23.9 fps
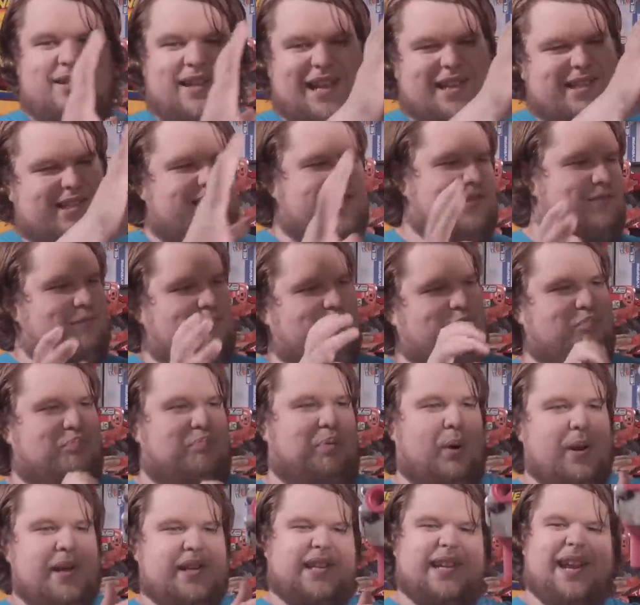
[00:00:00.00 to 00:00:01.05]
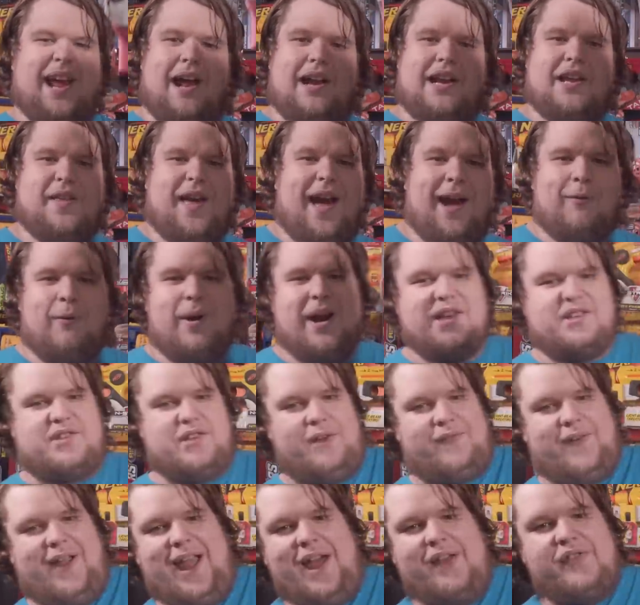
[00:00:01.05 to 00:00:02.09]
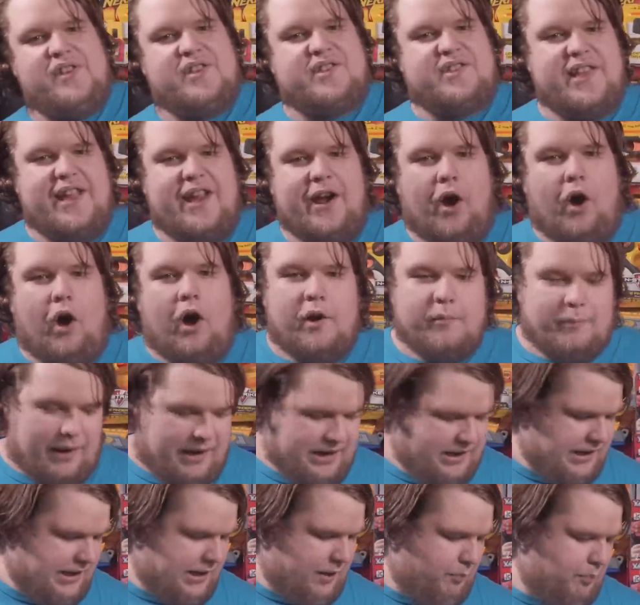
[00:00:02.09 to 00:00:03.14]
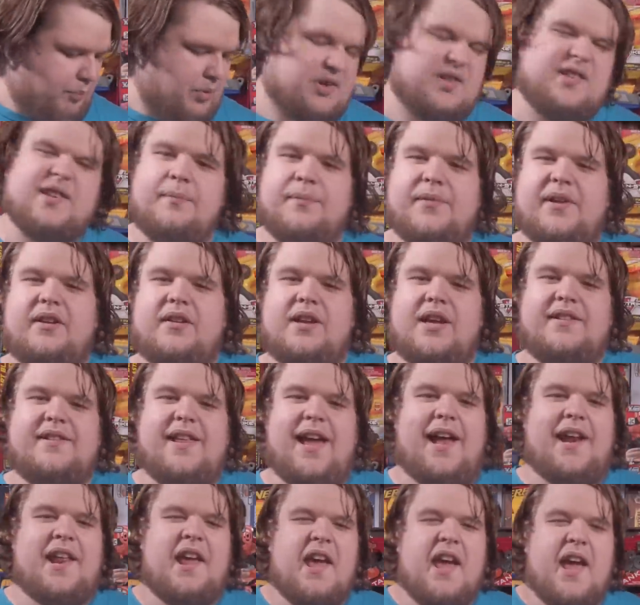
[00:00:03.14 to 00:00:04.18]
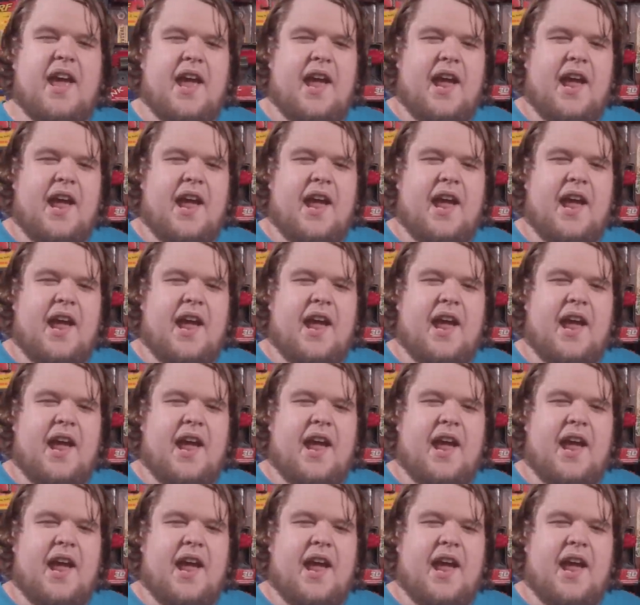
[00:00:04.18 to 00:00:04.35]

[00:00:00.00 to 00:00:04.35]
less pointy outy that way, so if I had this thing on my hip or something like that,